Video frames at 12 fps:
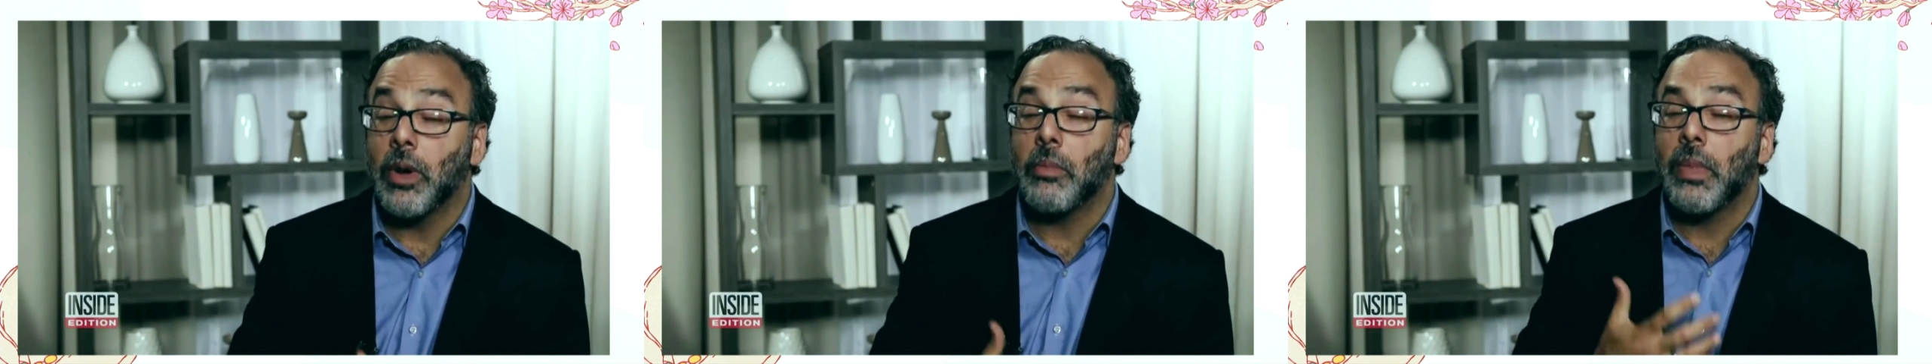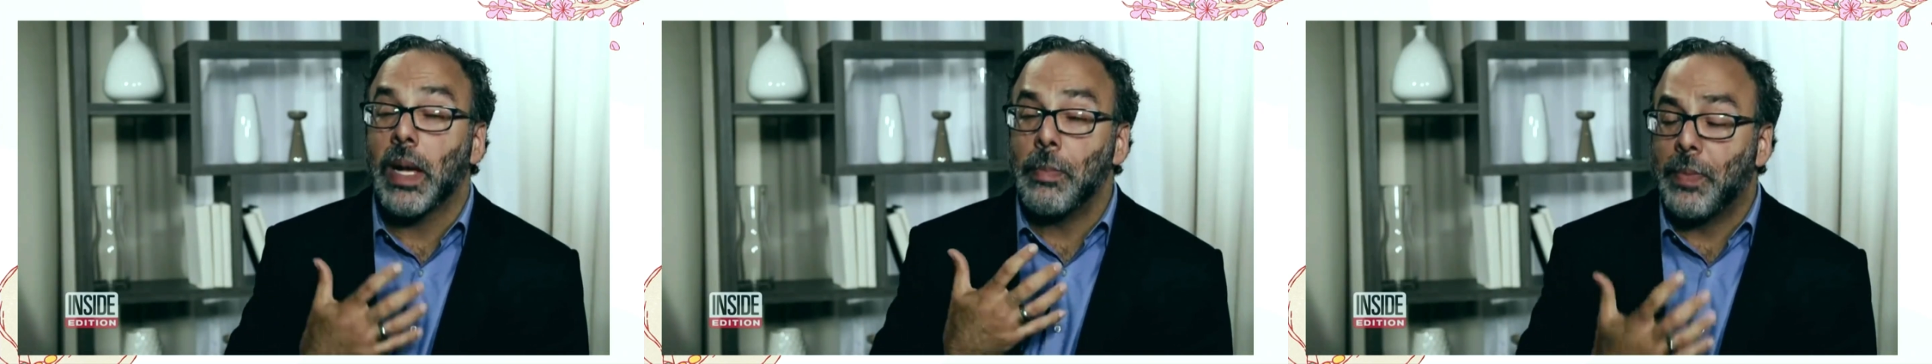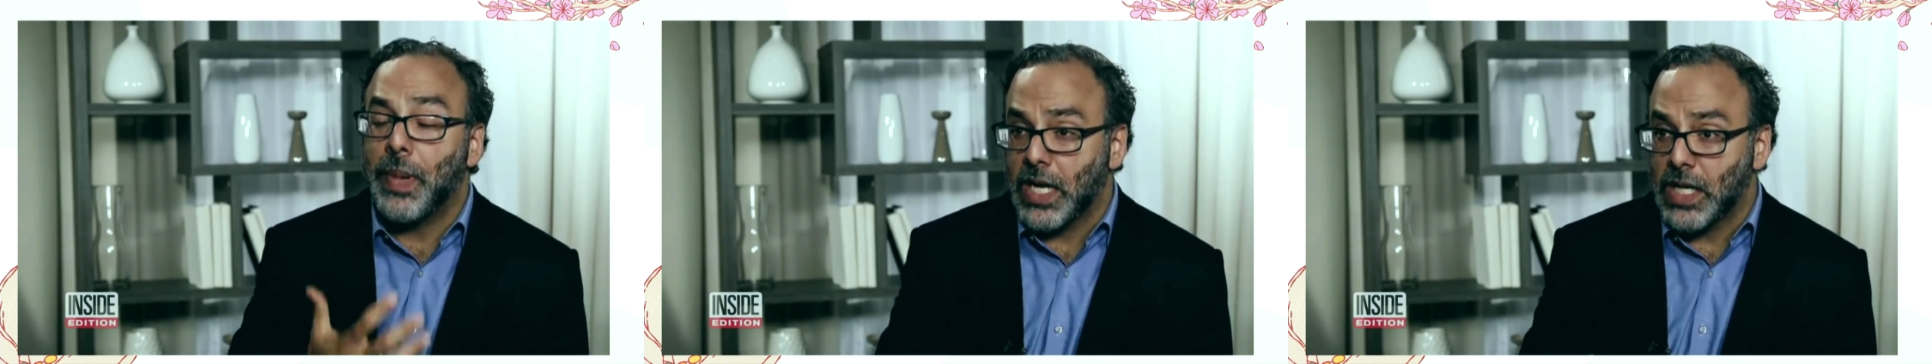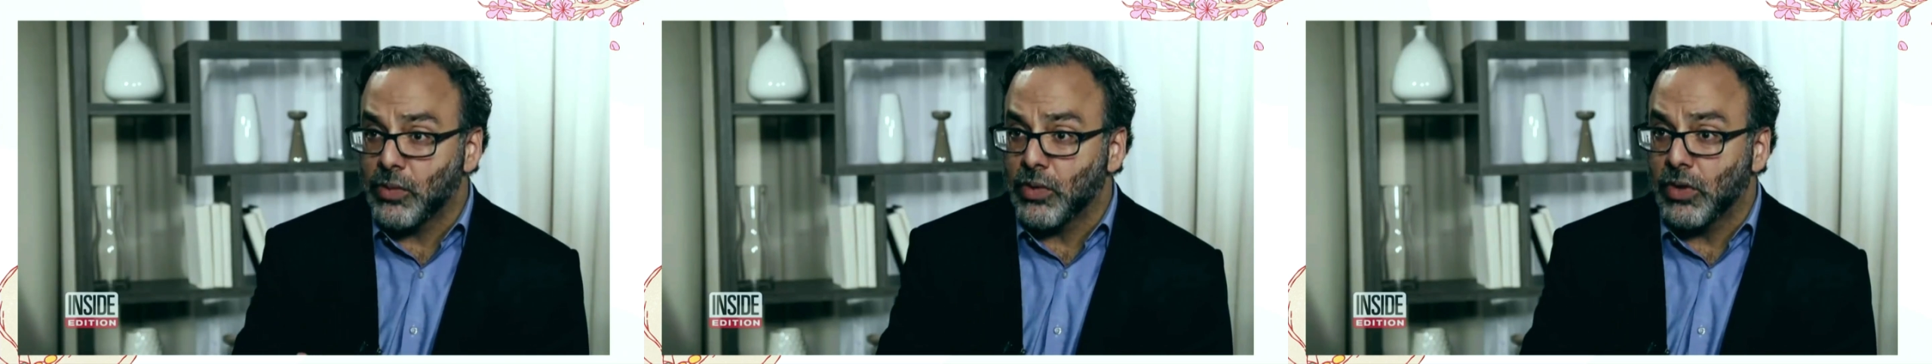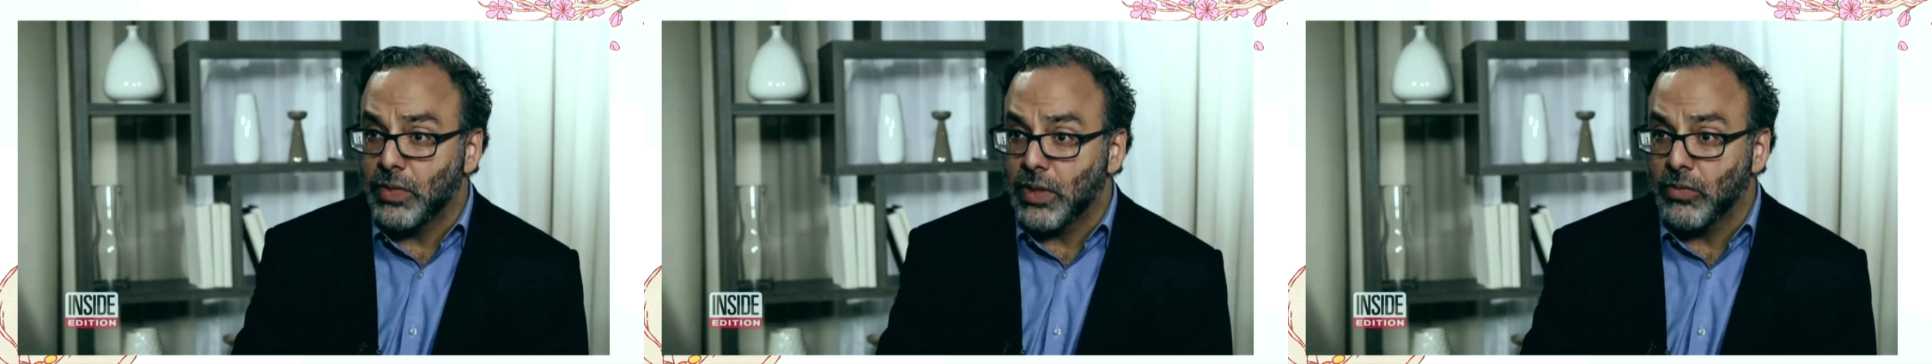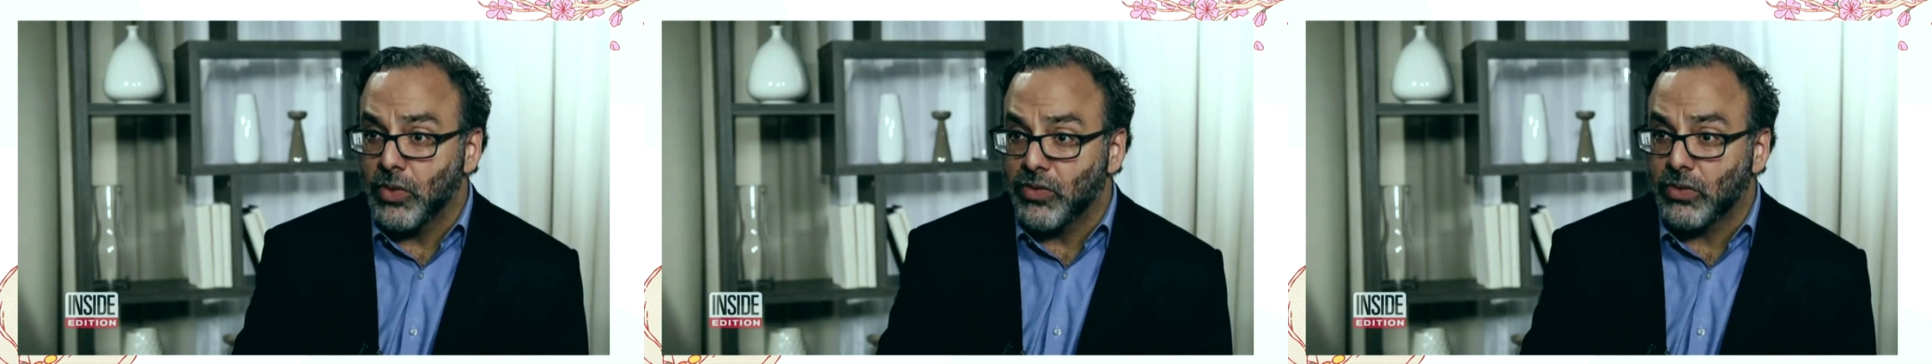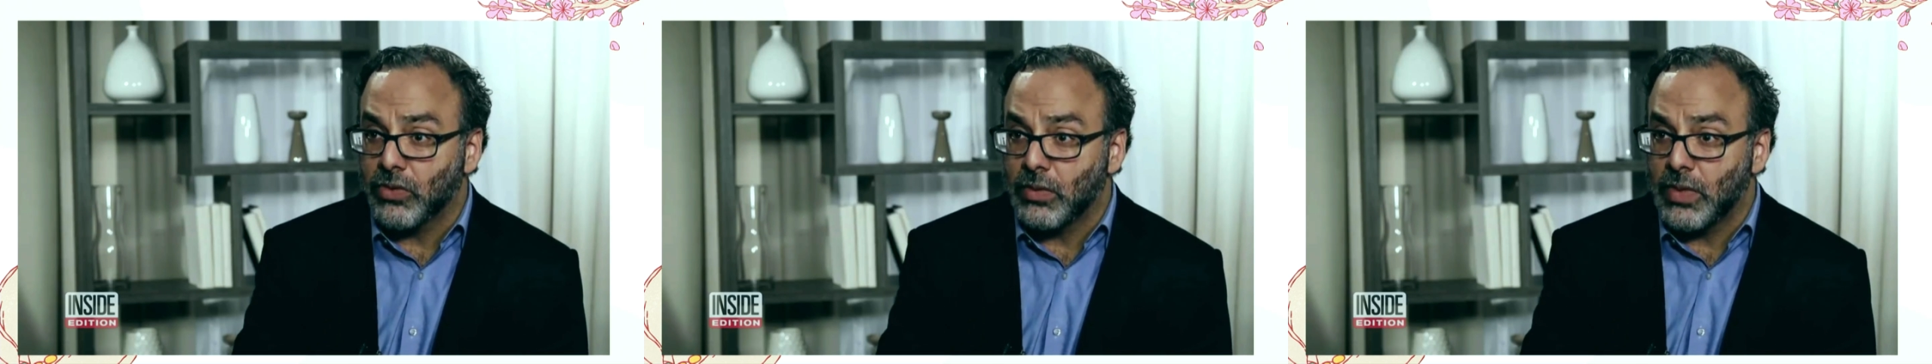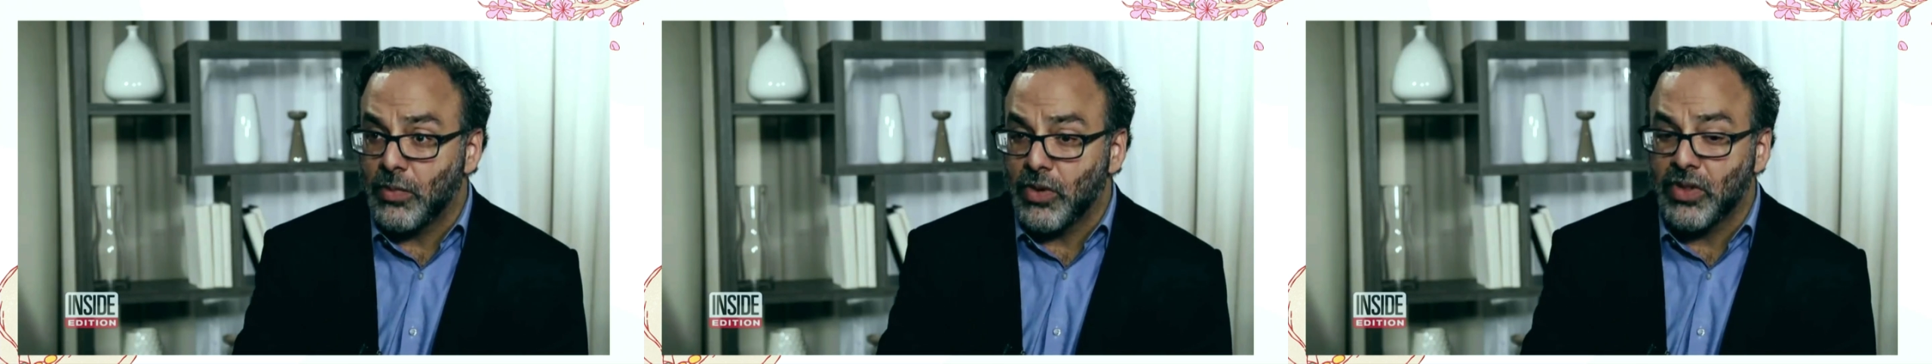but my body will be moved to
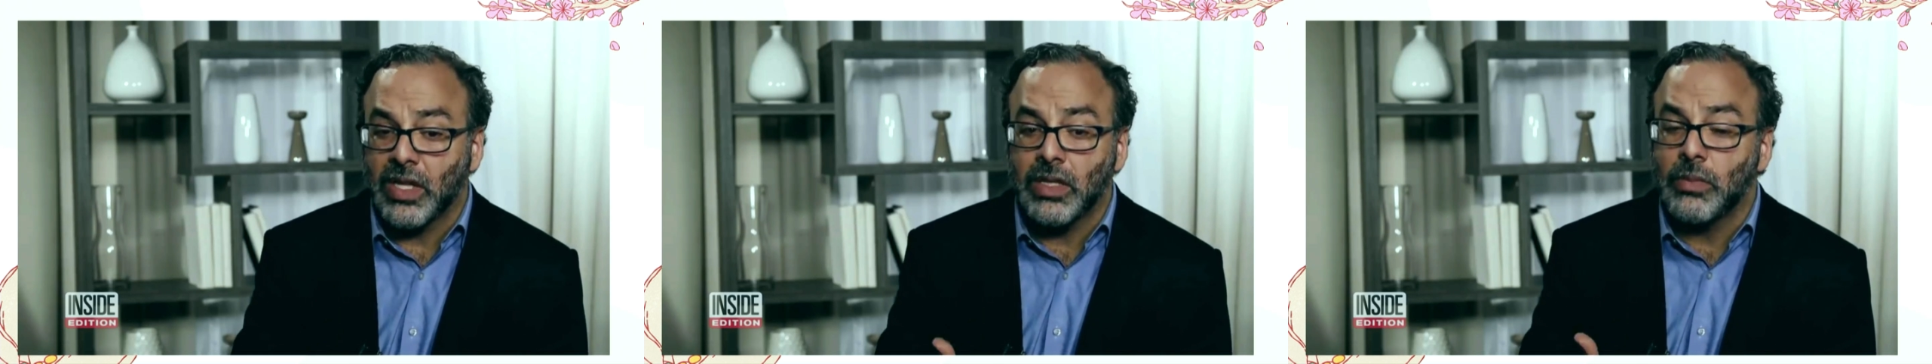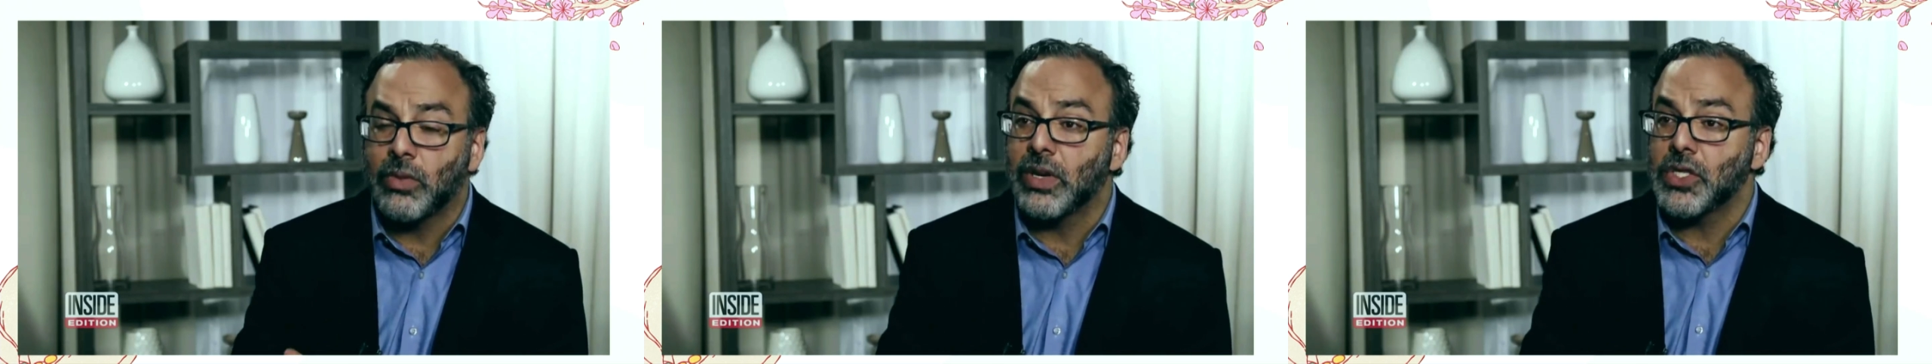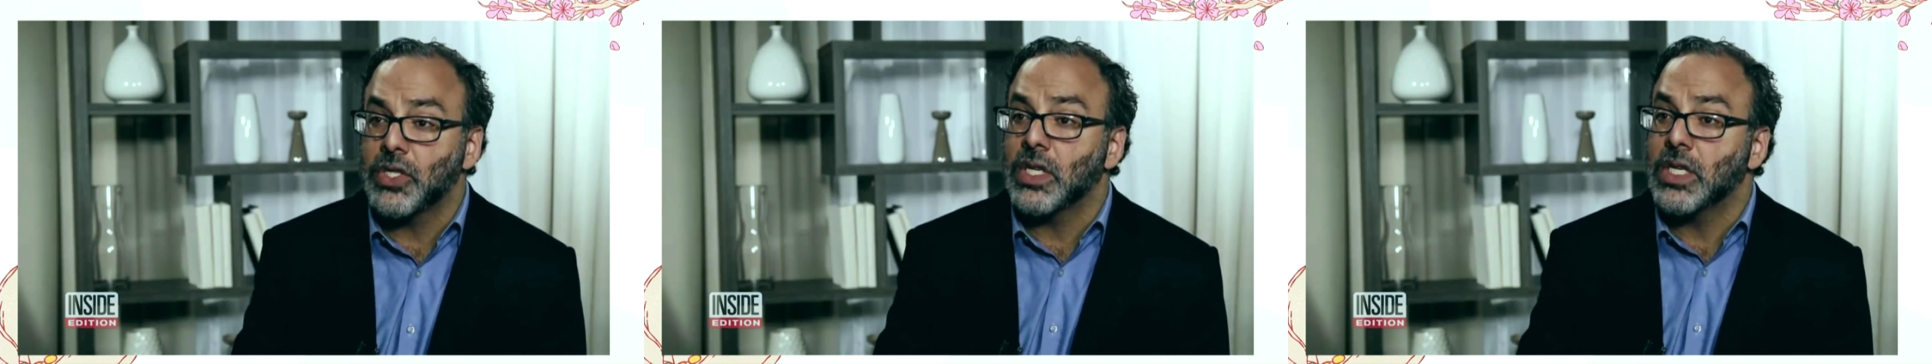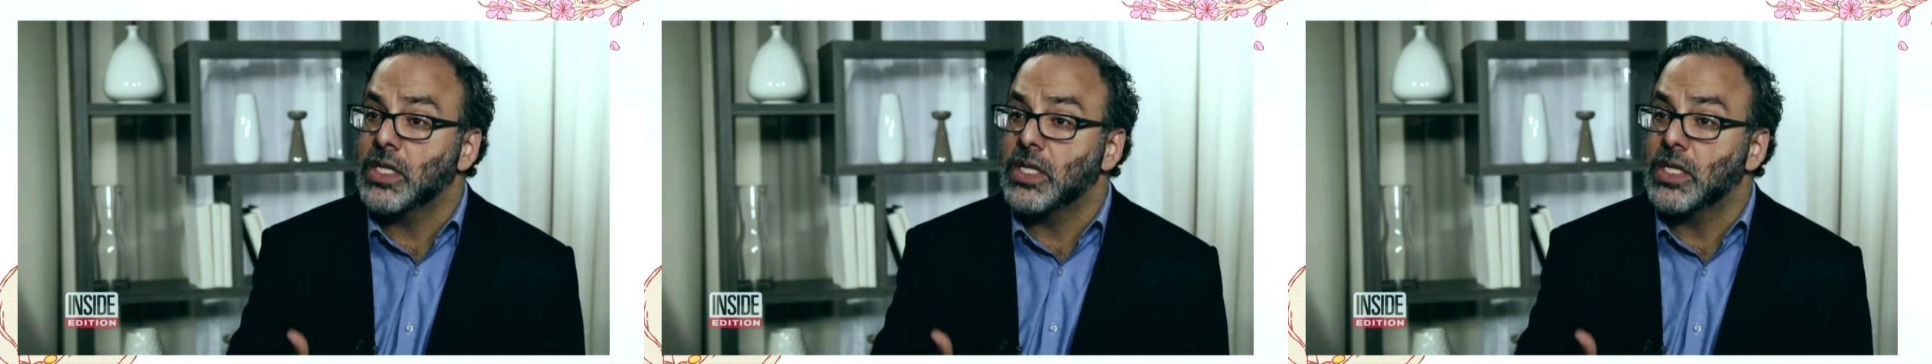remember that liberation